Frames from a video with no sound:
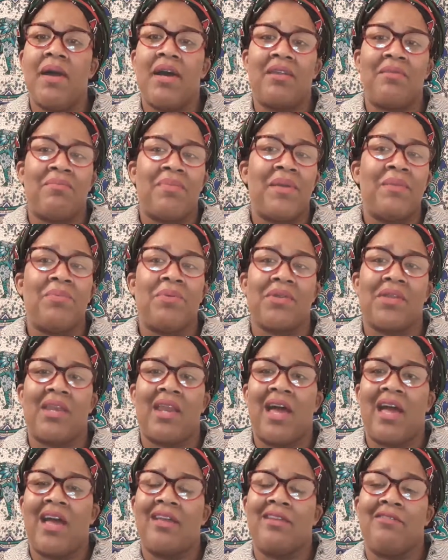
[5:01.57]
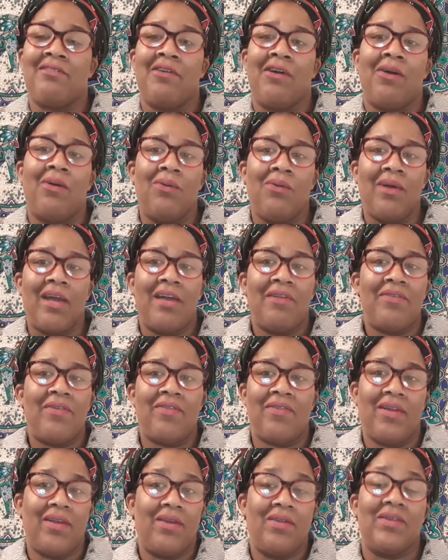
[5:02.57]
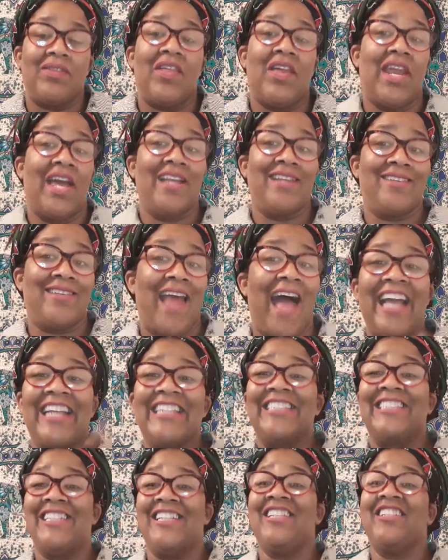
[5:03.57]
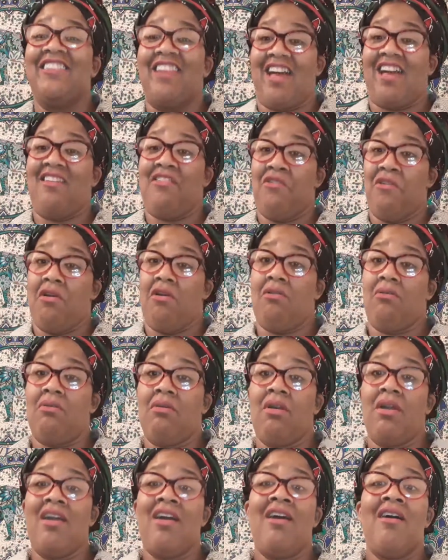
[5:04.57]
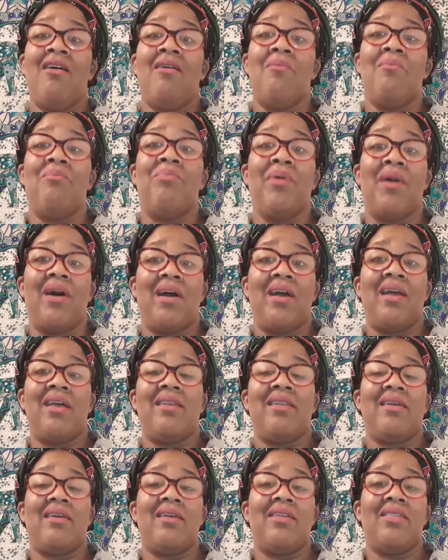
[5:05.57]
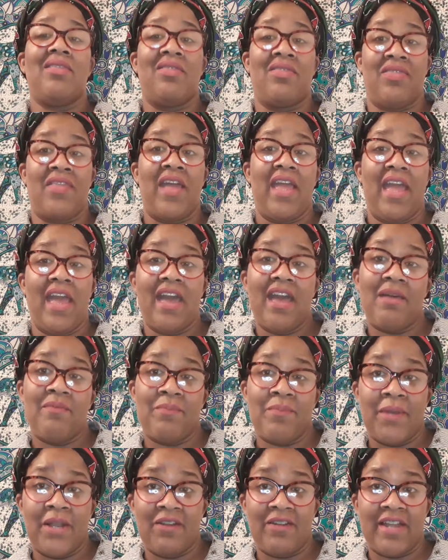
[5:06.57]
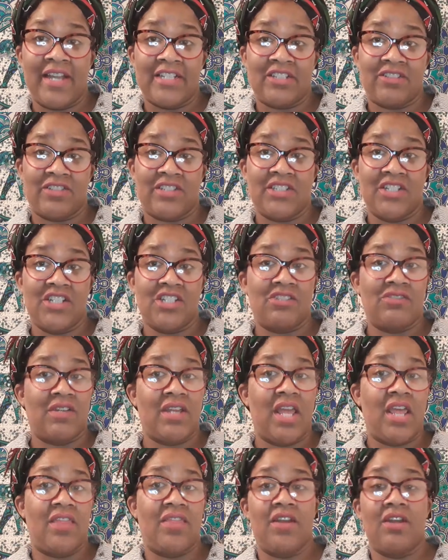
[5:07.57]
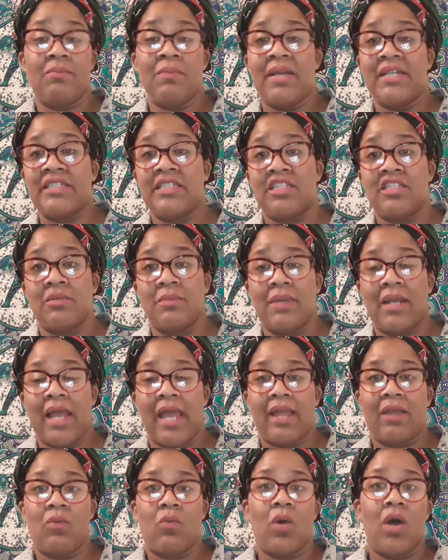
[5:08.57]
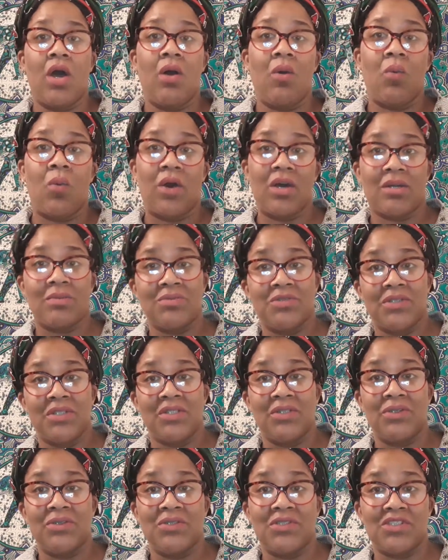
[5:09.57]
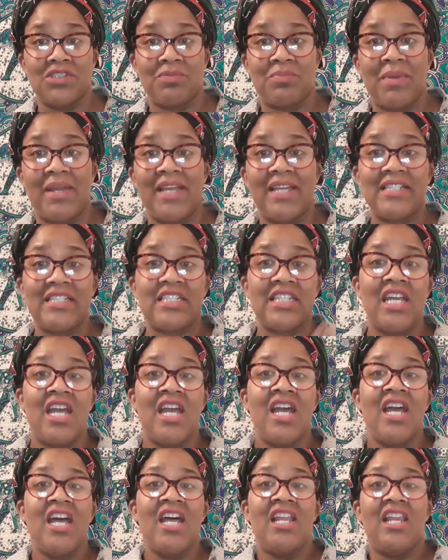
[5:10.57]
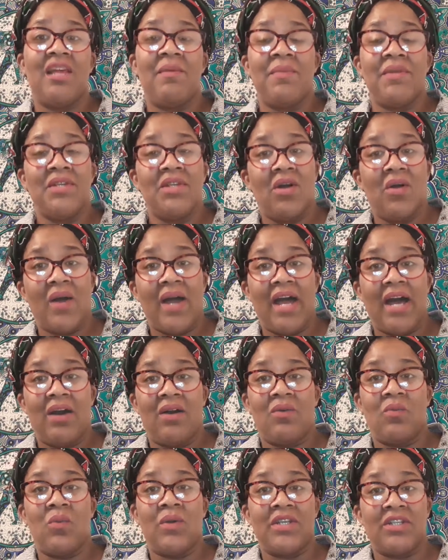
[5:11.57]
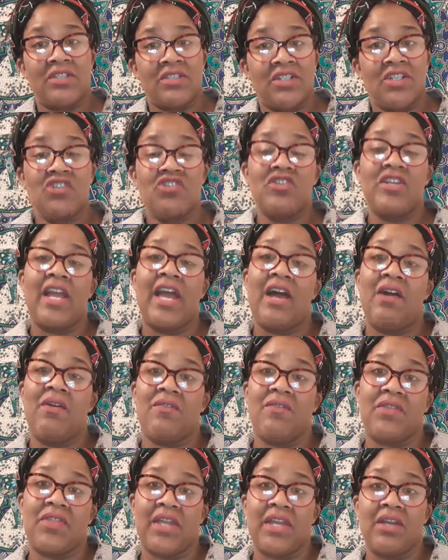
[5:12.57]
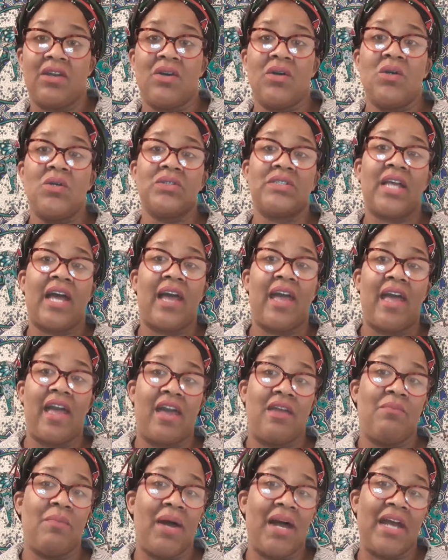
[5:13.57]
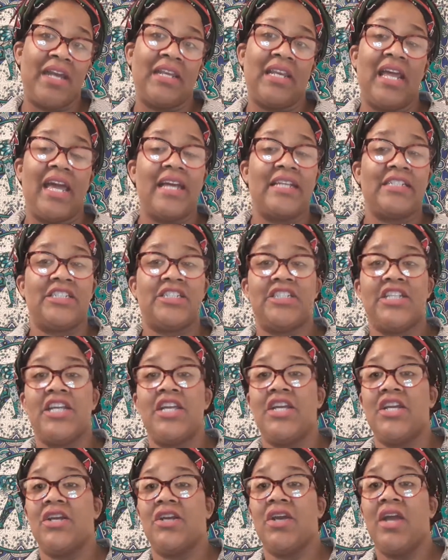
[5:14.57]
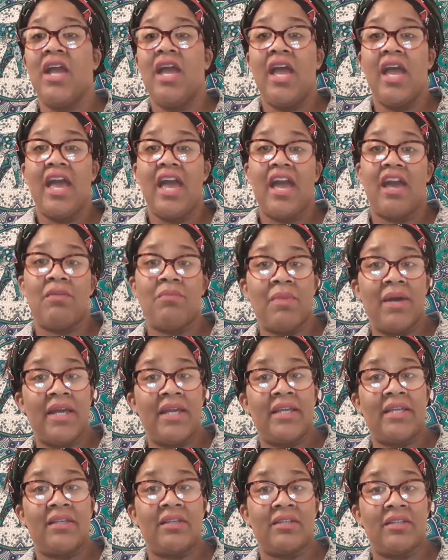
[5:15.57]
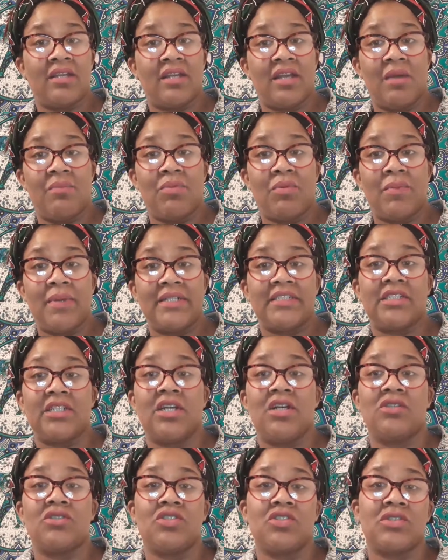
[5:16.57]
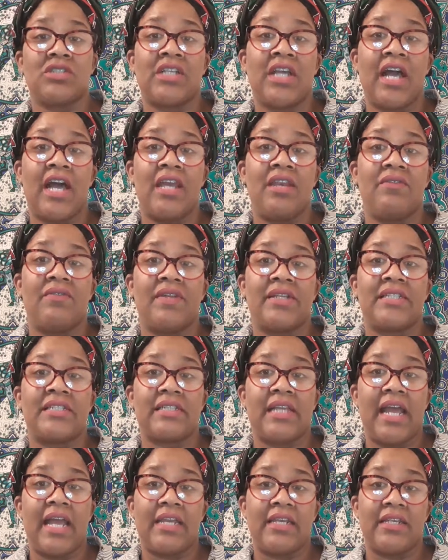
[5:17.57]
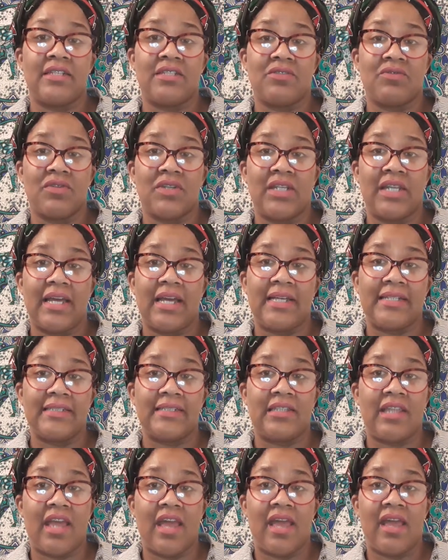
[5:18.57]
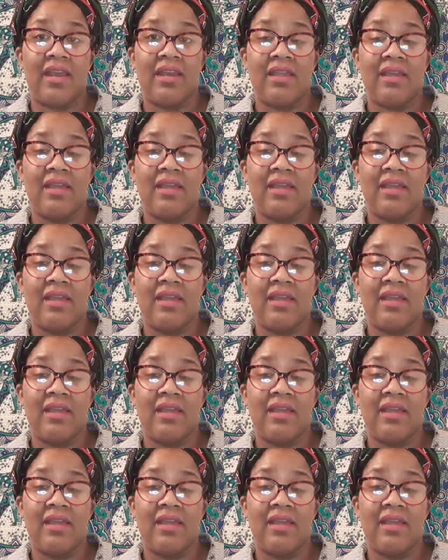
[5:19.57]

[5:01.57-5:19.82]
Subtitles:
of people that I know I did not know, but they had bariatric surgery. They're messaging me like, well, welcome to the loser's bench. Let me know when your surgery, how everything goes. I had mine last year, had mine a couple months ago. So it's kind of exciting to realize that